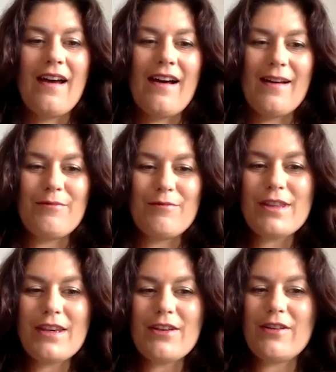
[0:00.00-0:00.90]
I'm
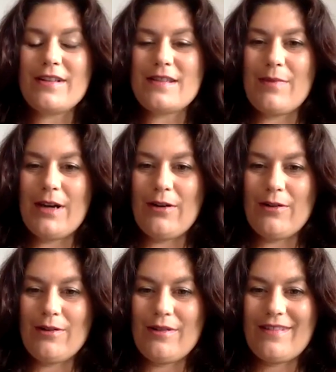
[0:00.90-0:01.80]
really curious
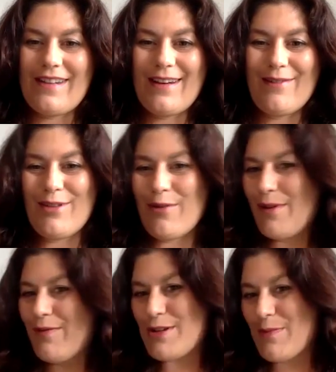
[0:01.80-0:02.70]
about kind of your
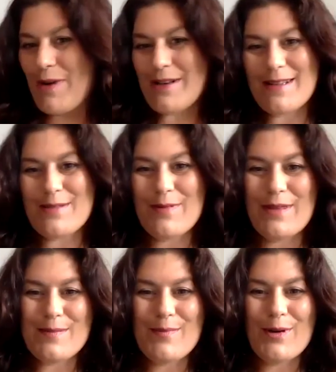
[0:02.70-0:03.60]
revision process with
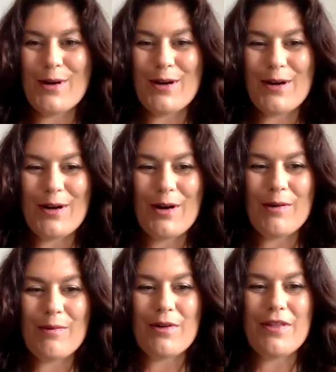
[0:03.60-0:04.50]
this book,
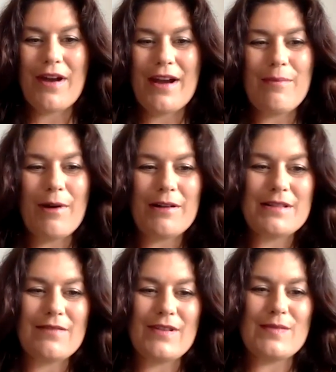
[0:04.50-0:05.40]
or were there any
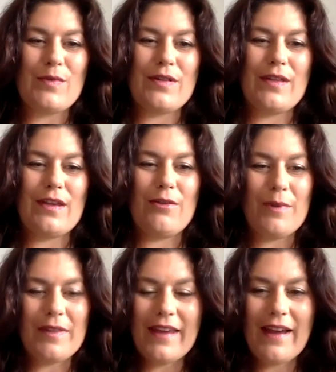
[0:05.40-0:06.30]
parts of this book that you
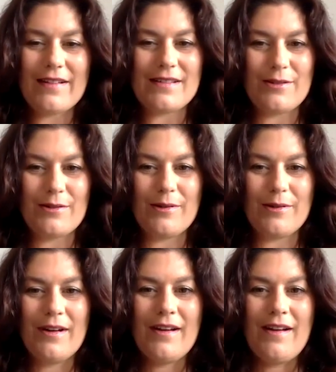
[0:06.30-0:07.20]
really had to
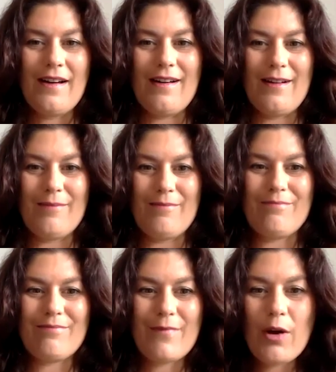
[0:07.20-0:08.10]

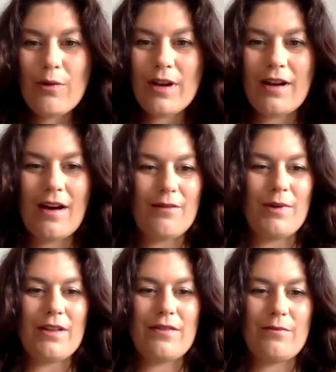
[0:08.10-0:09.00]
hone in on
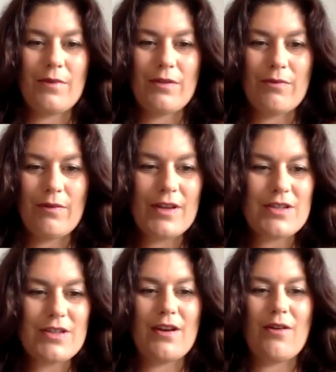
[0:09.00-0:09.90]
with
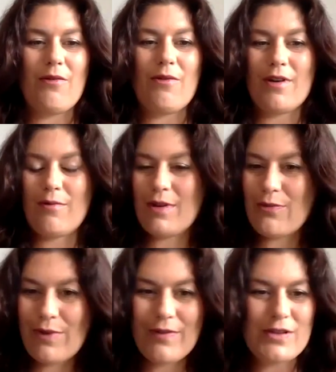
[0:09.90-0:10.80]
revision, or what
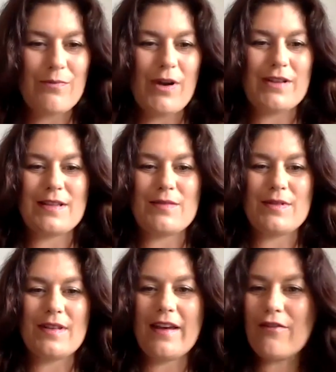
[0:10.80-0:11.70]
the revision process was
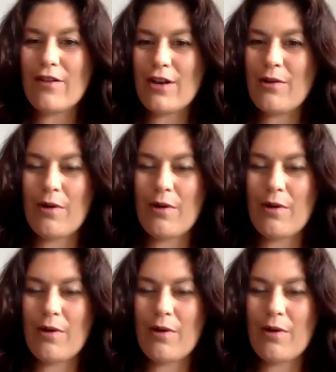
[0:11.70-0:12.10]
like for you,